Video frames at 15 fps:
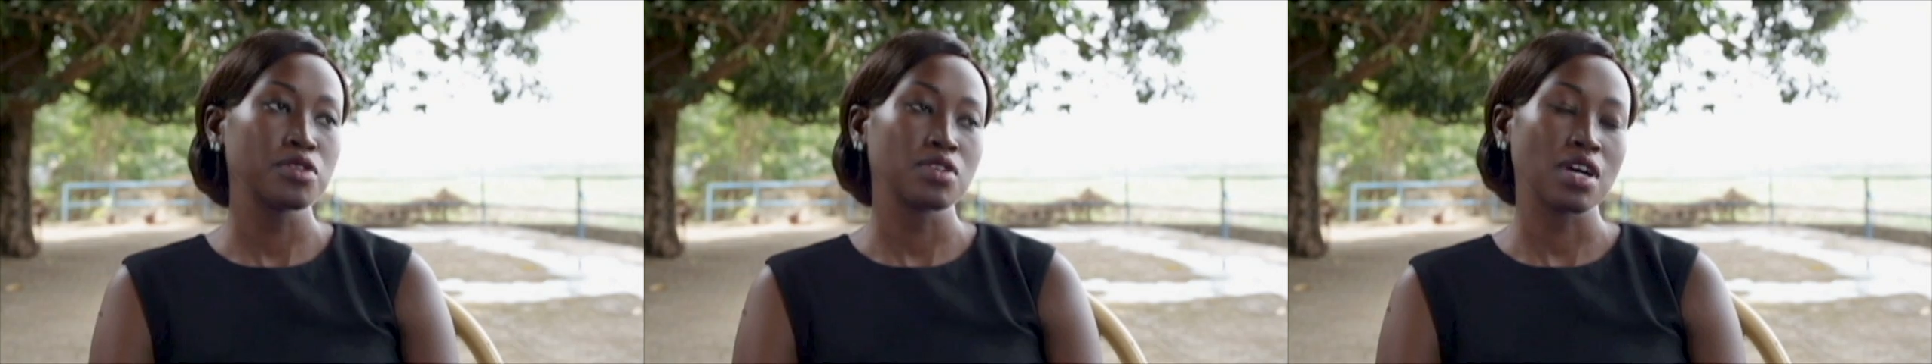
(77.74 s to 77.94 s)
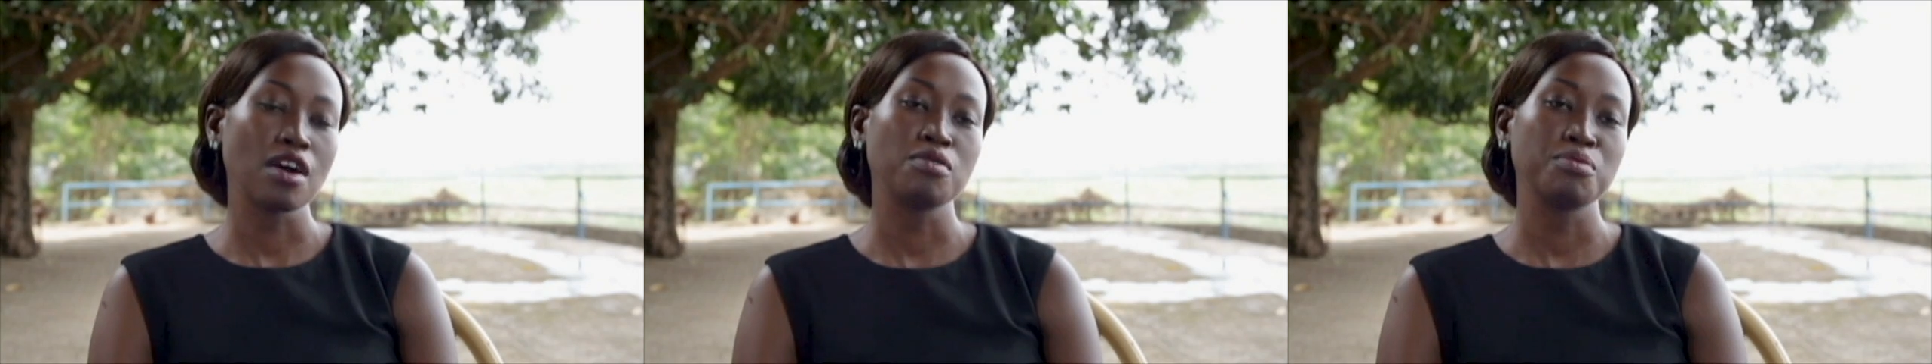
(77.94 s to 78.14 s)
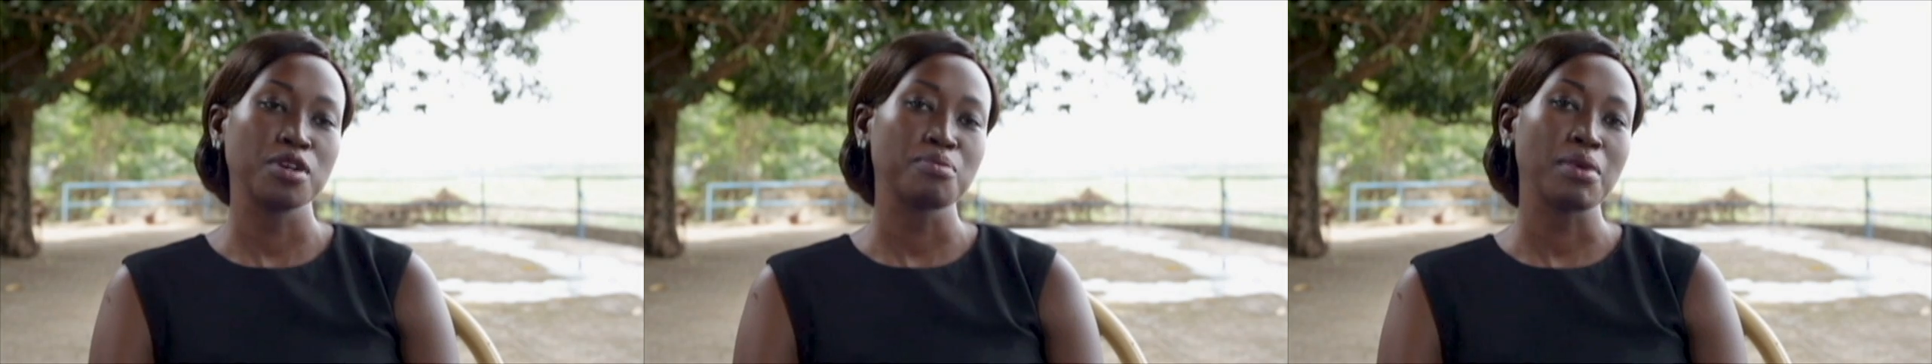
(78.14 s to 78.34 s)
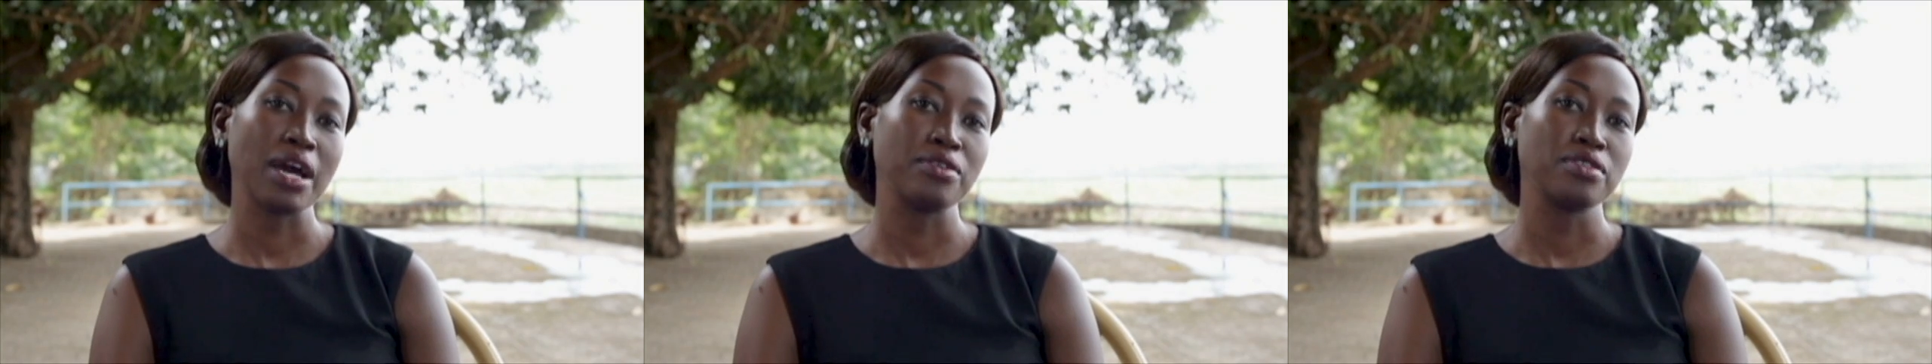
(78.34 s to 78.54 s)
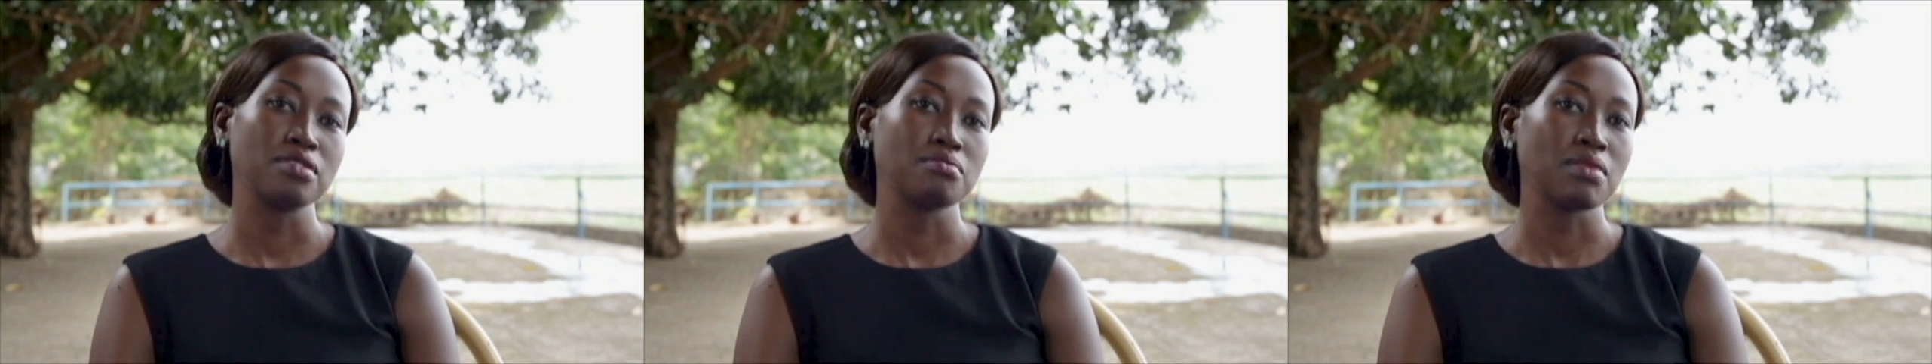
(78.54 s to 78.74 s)
went to Kakuma on my
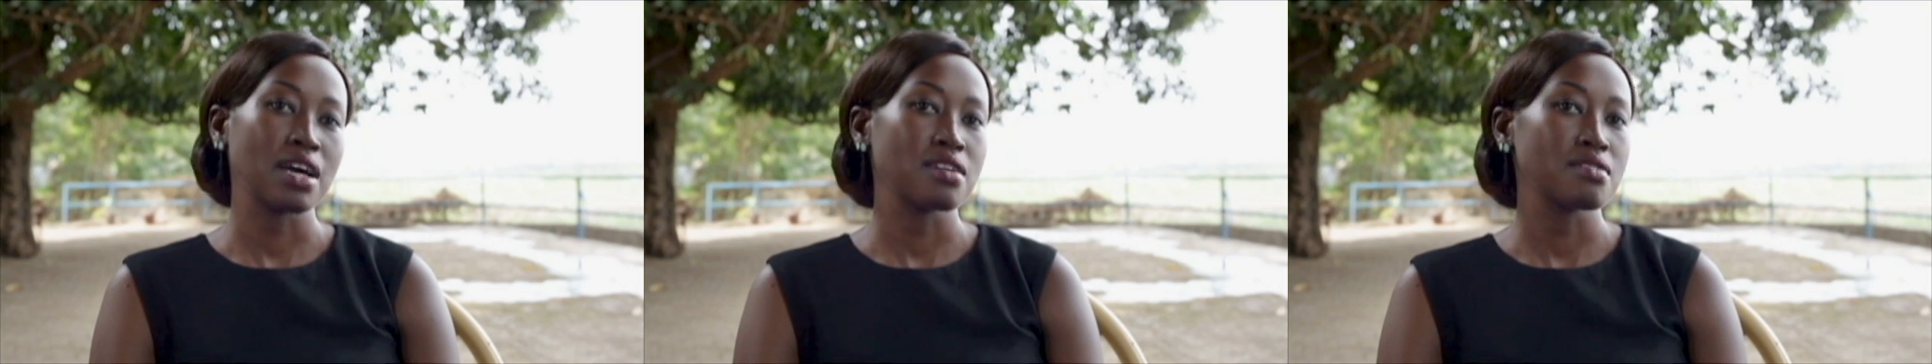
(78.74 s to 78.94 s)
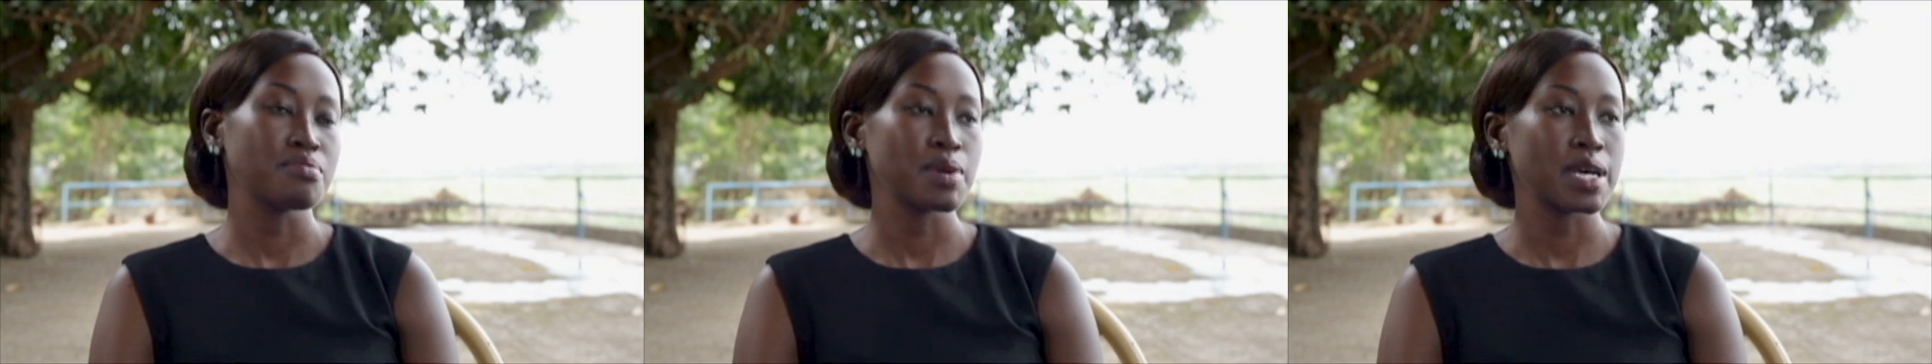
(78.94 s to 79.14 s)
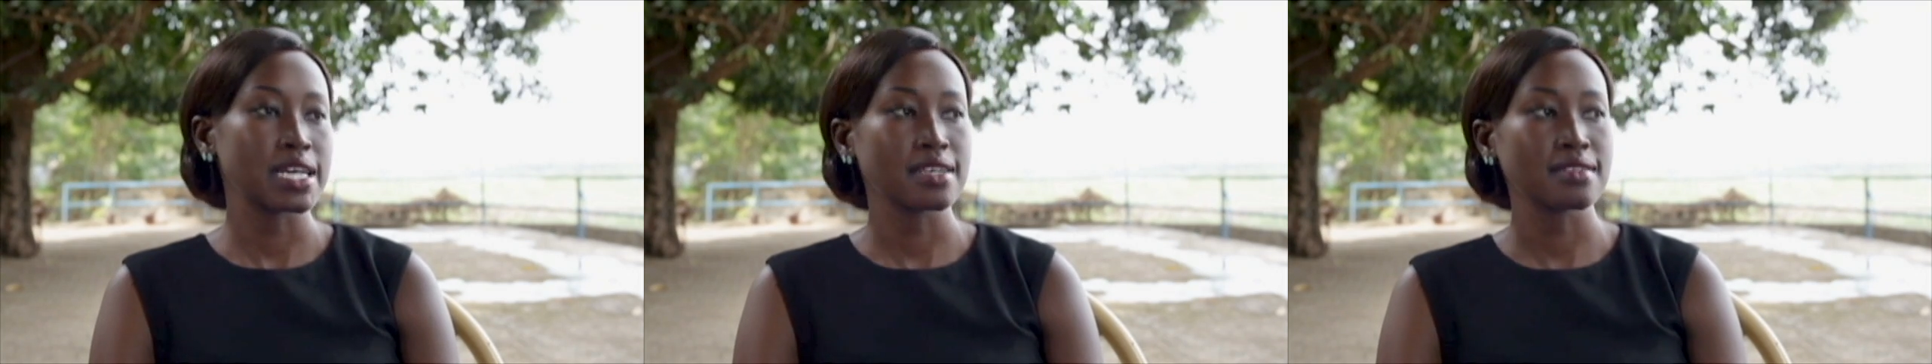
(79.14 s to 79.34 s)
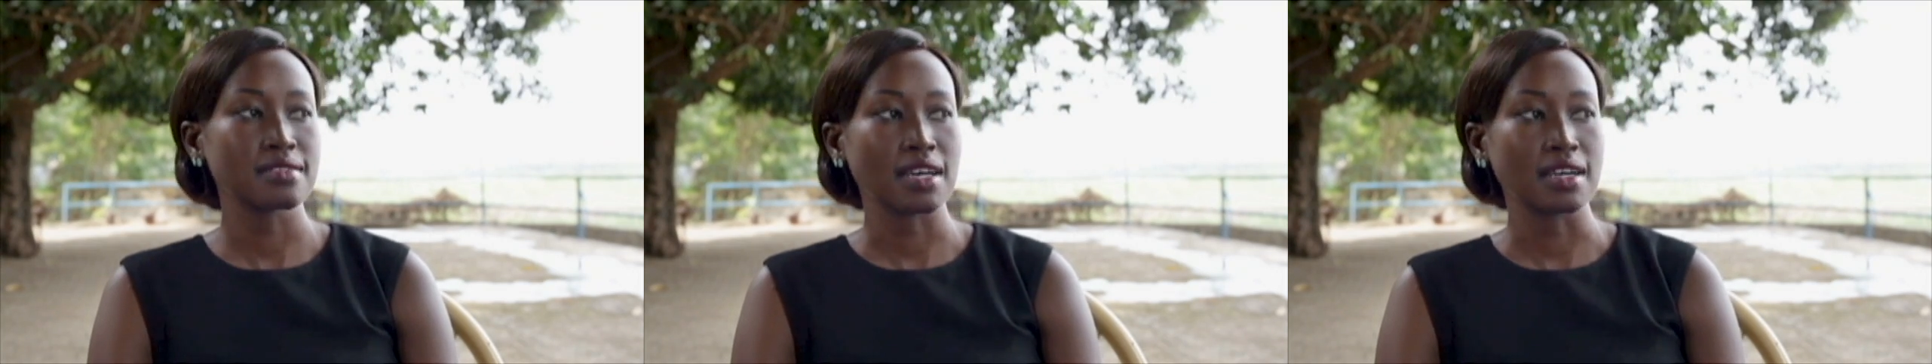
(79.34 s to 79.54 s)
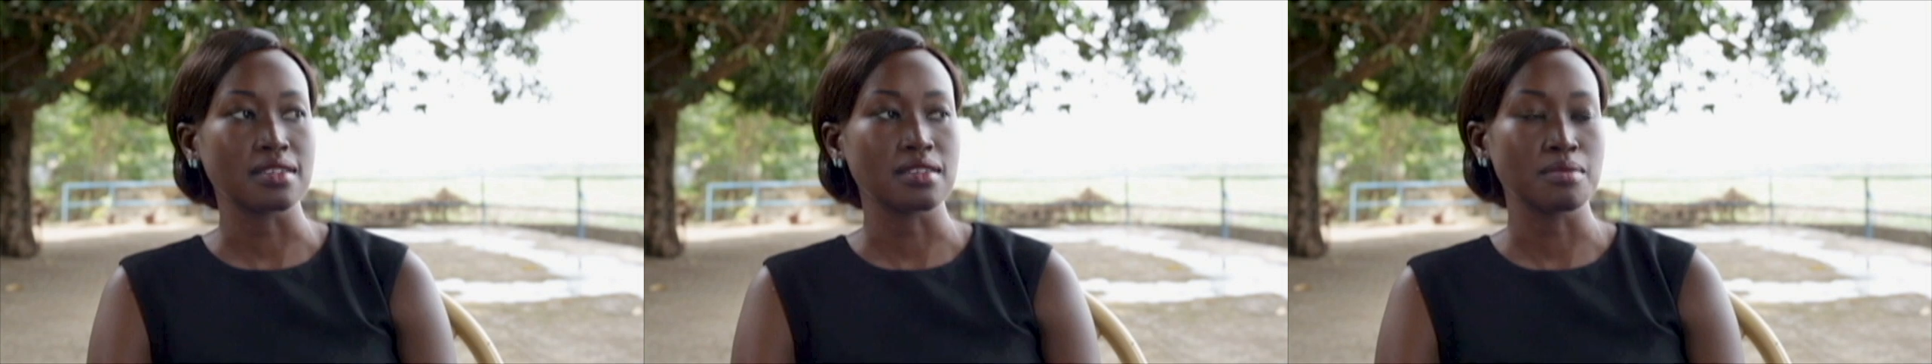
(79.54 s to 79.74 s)
own. My
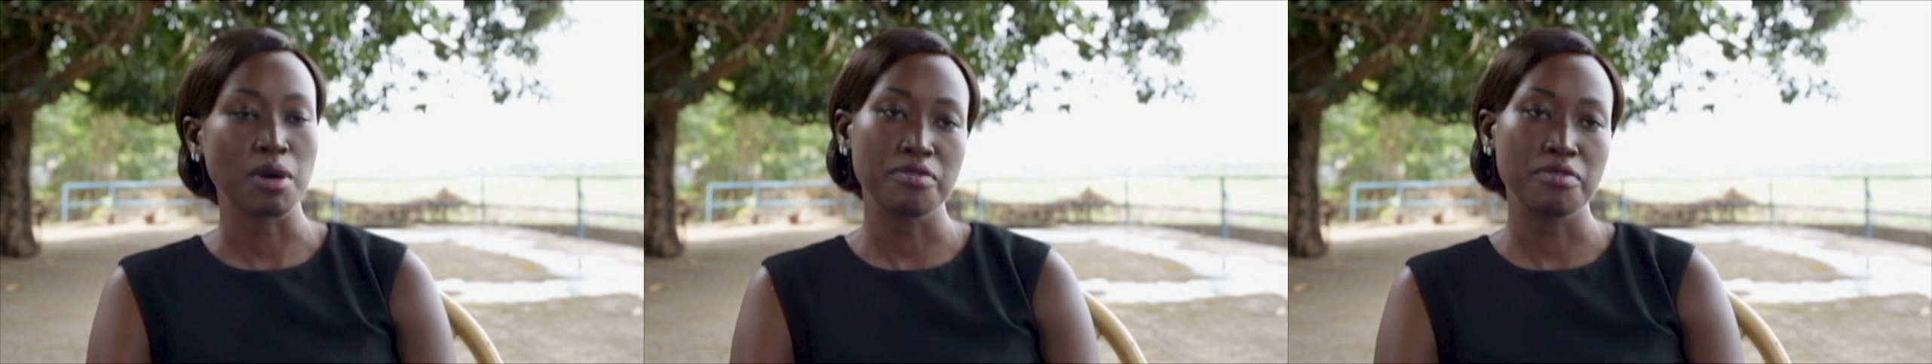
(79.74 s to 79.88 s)
parents had,